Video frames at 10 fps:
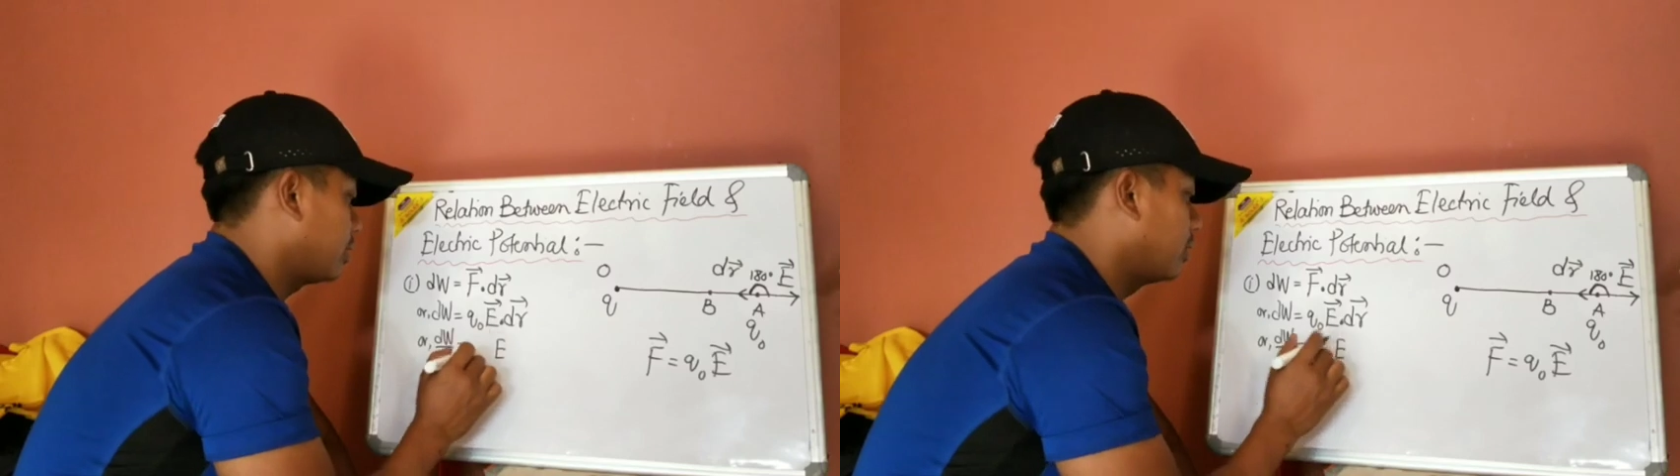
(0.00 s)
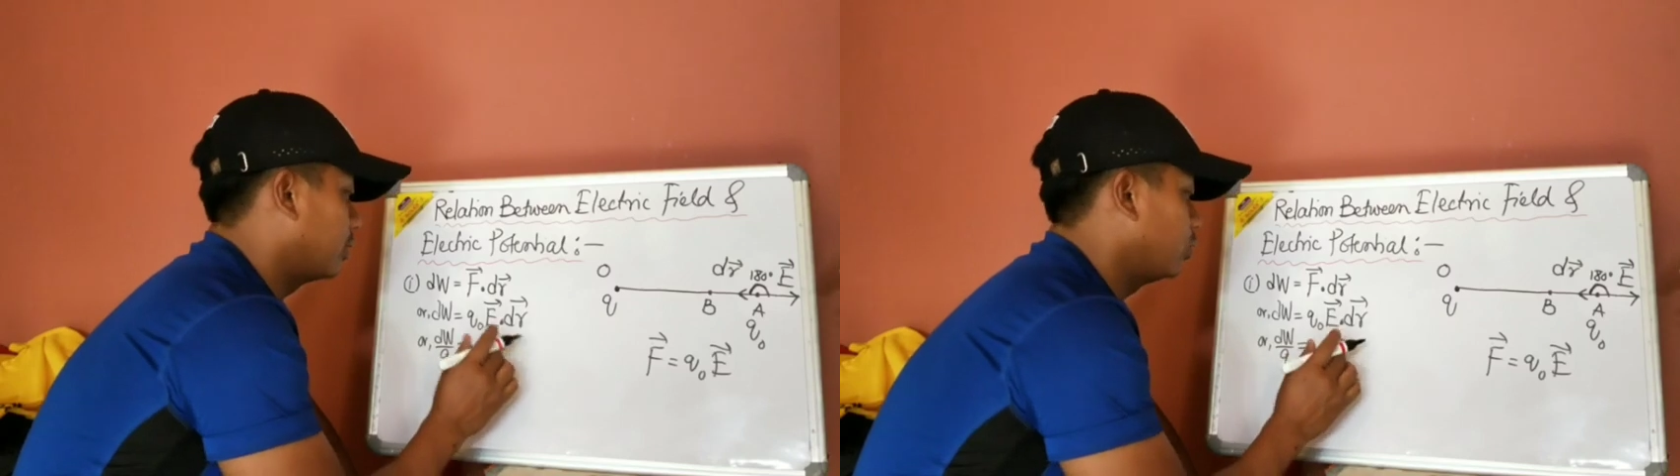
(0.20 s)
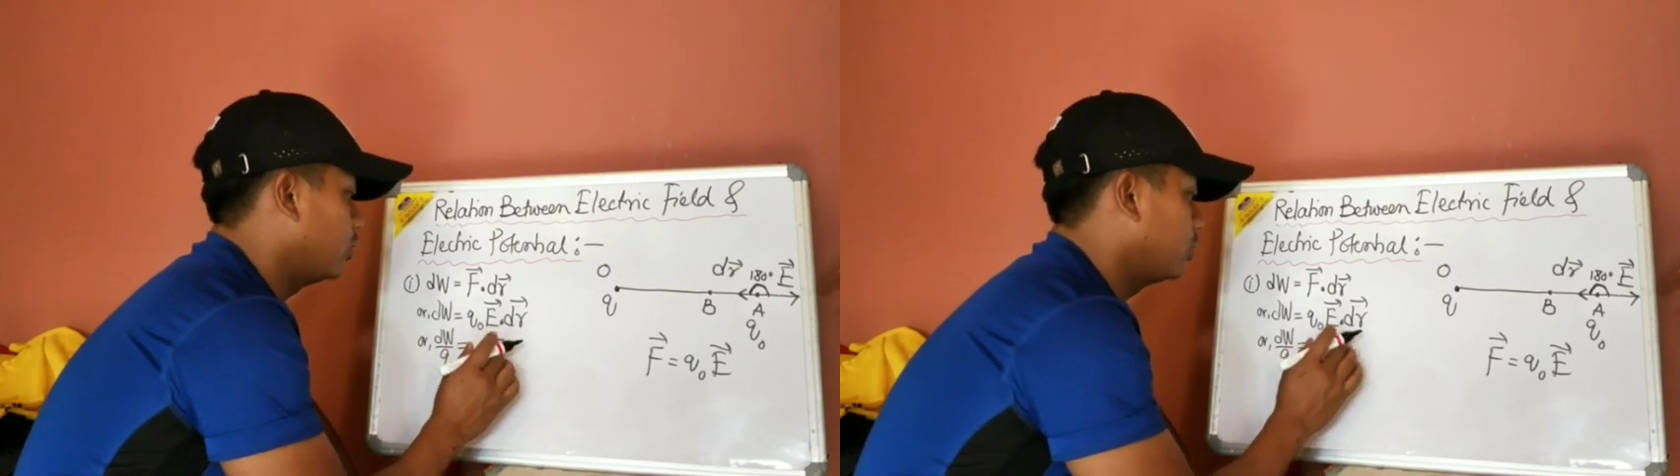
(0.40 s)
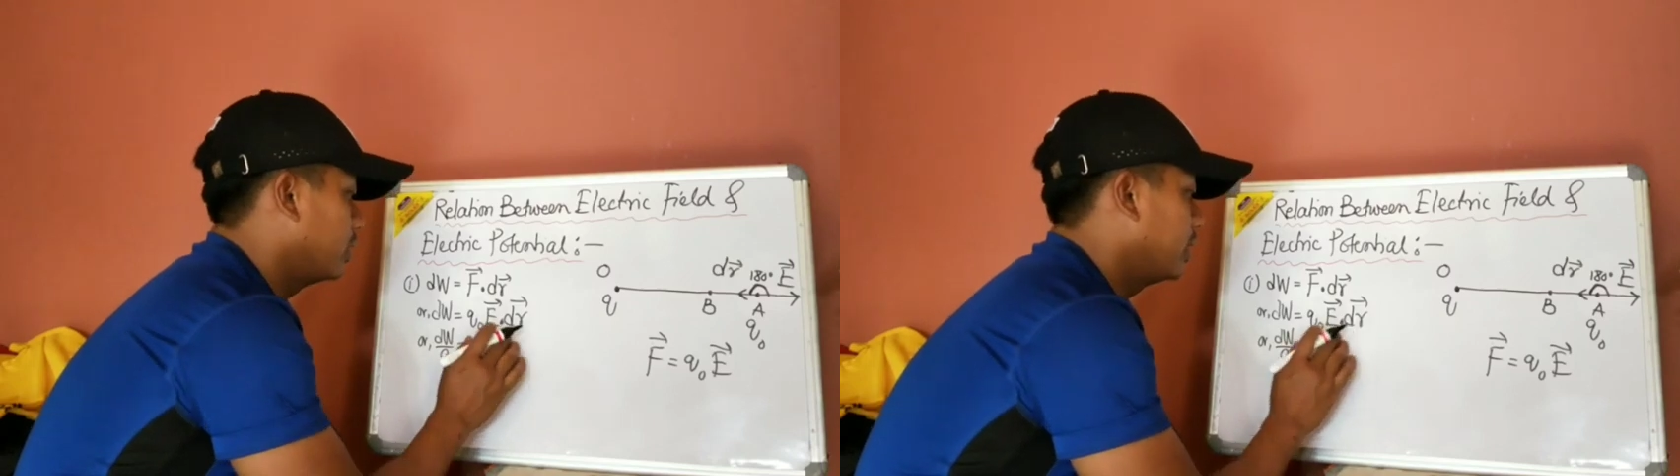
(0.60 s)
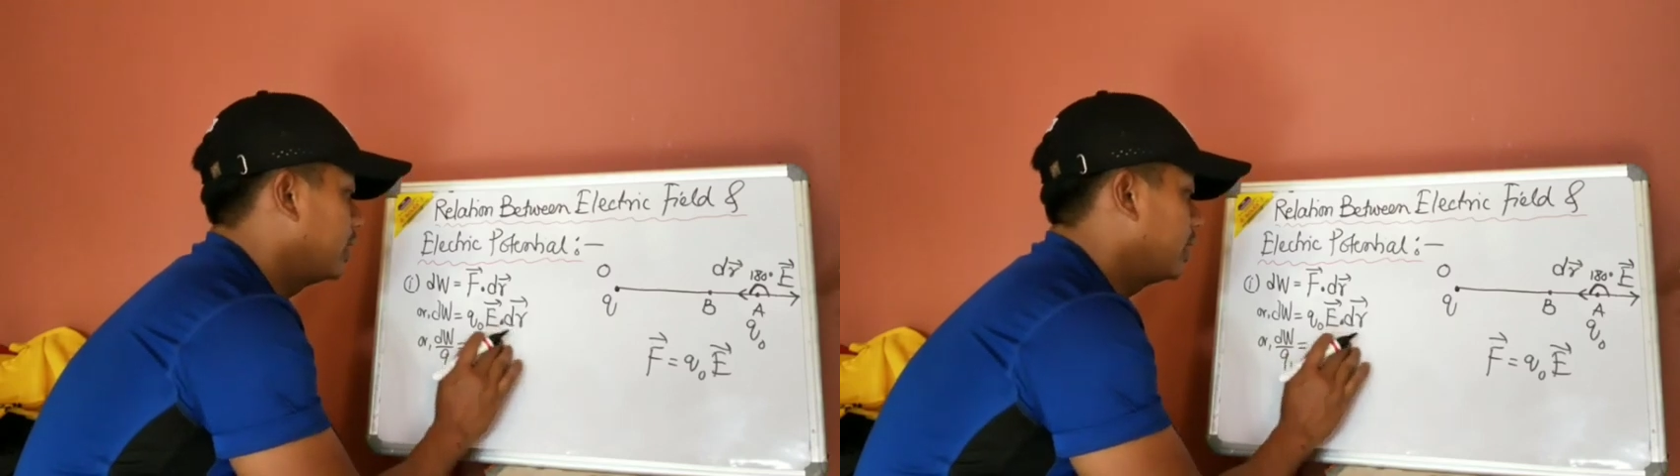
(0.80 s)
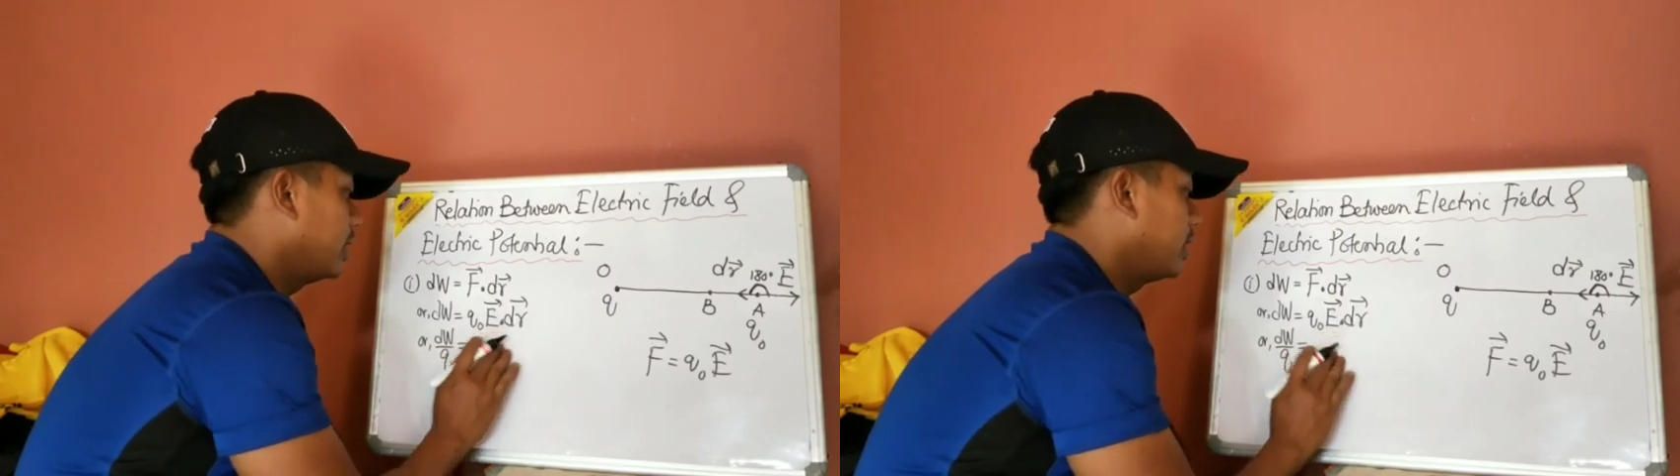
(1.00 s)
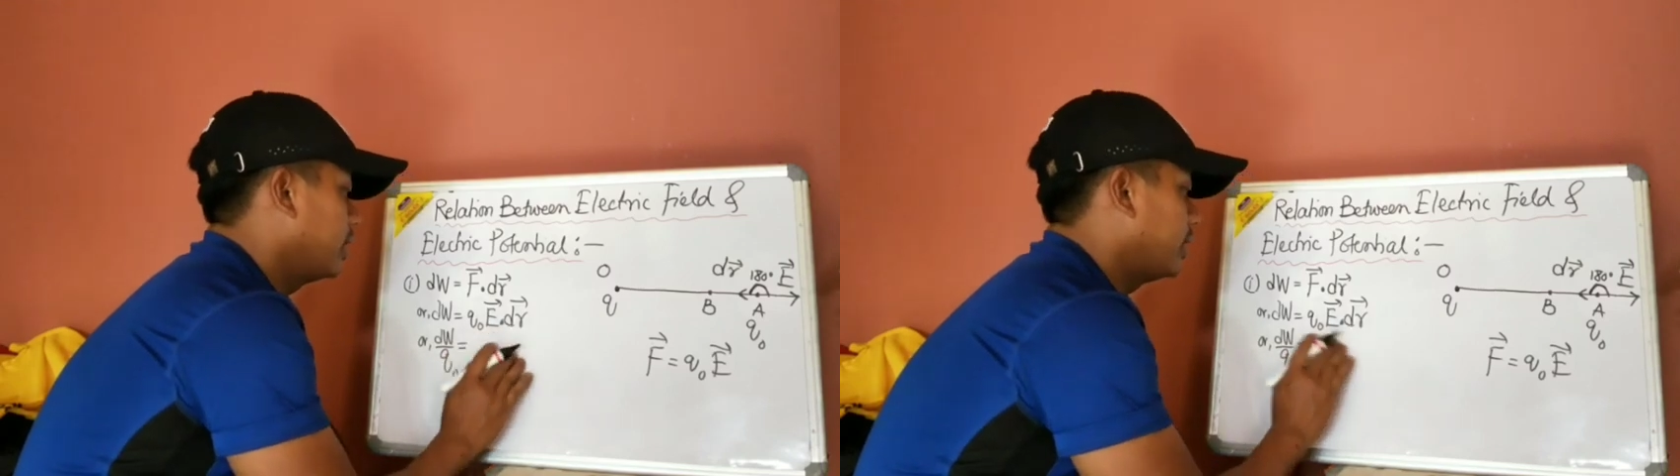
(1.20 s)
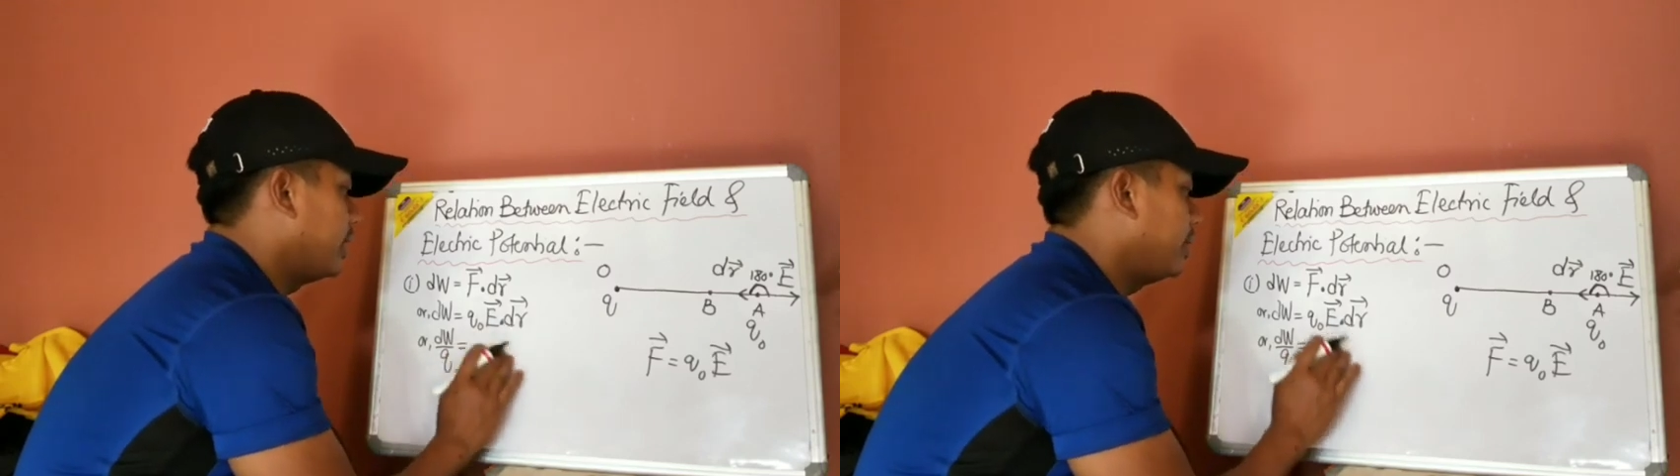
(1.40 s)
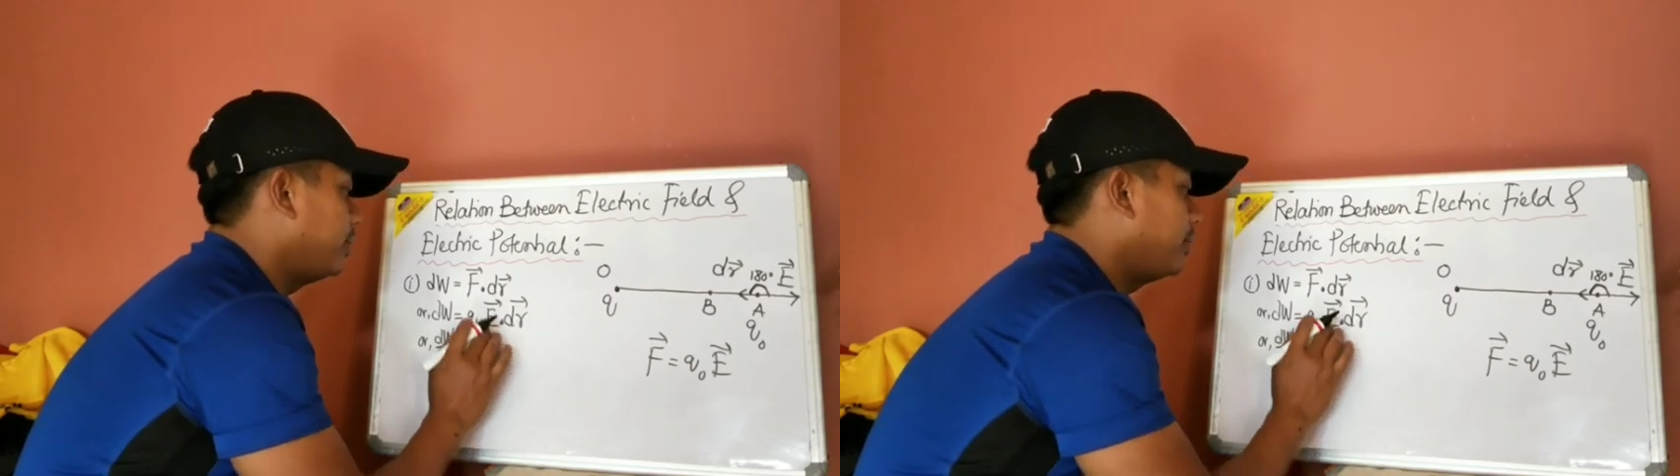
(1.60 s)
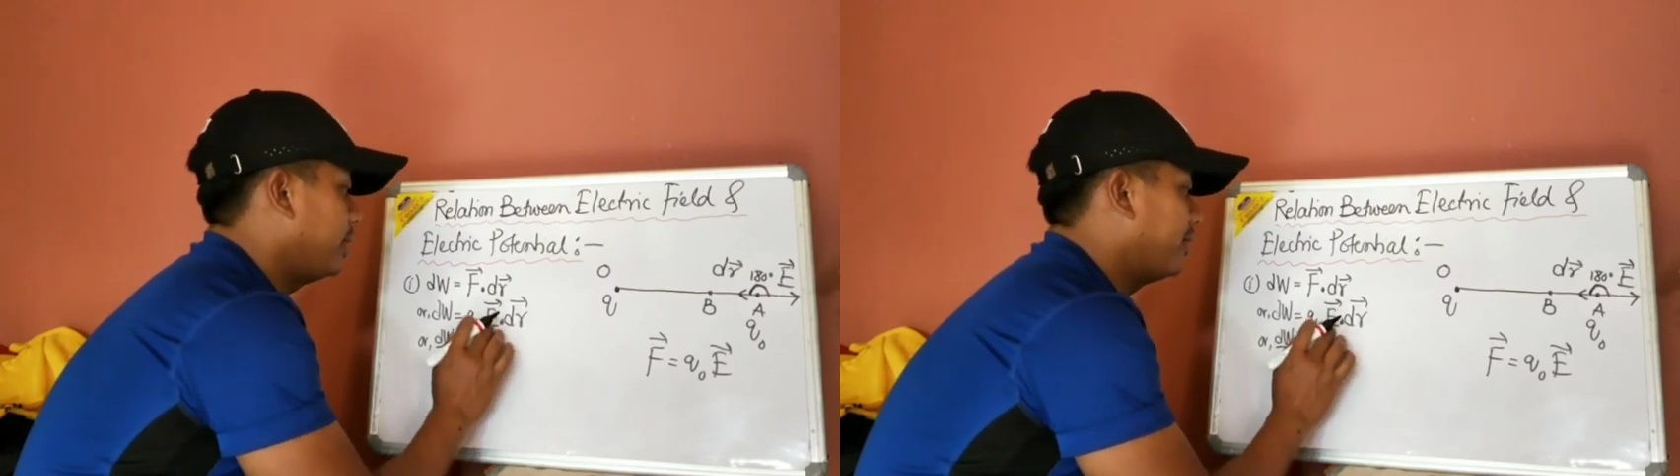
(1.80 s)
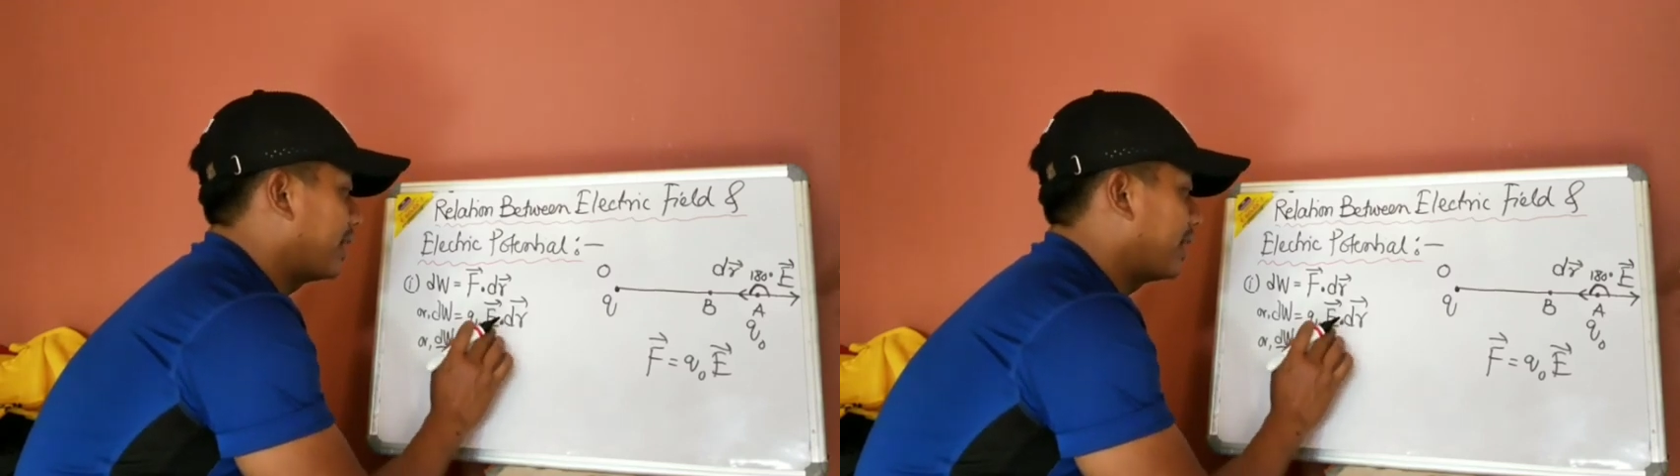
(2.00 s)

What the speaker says: equal to E